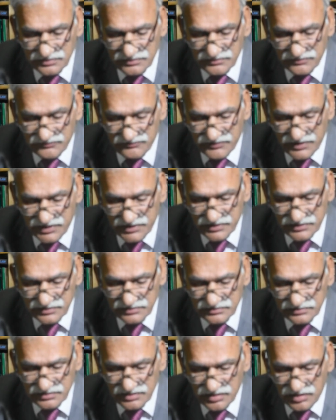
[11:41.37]
1
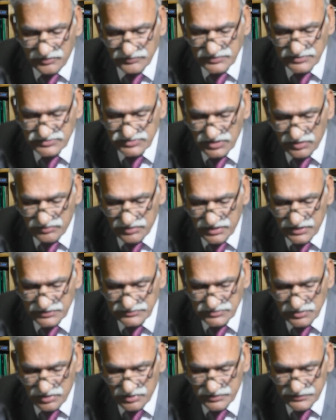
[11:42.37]
of the sovereign
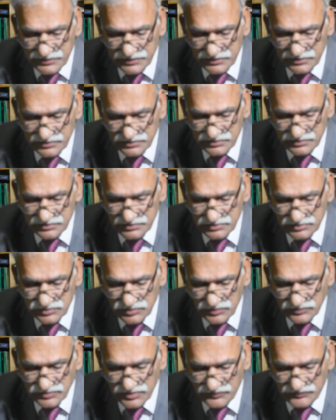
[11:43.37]
authority,
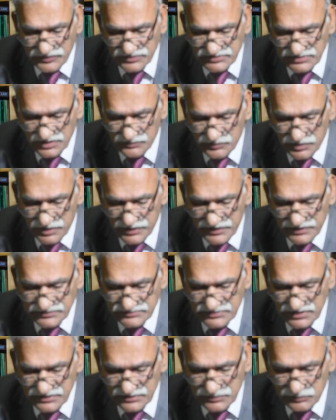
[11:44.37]
2 of the official
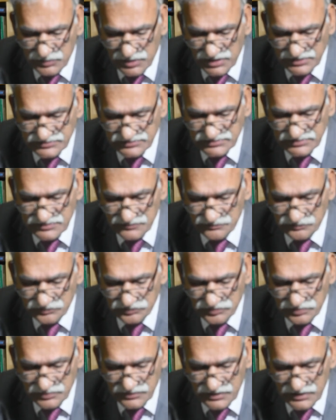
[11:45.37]
bodies and tribunals,
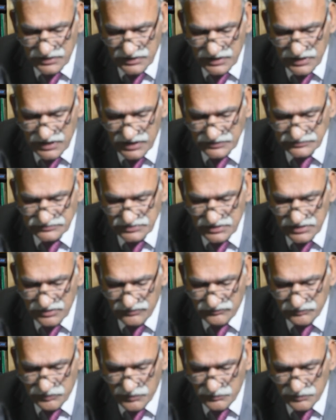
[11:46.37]
and 3
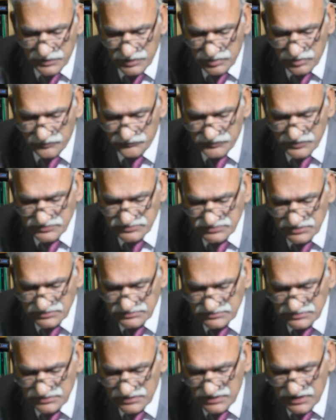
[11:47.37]
of public
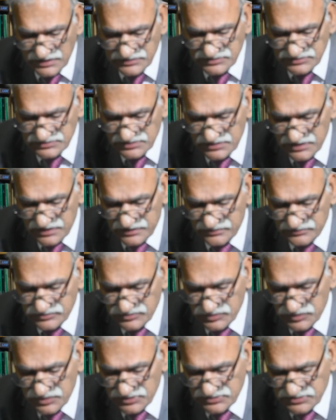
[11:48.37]
officers, legislative,
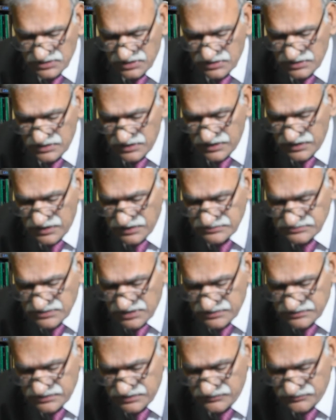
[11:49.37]
judicial and
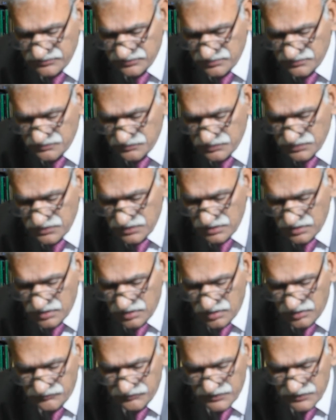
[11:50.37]
executive of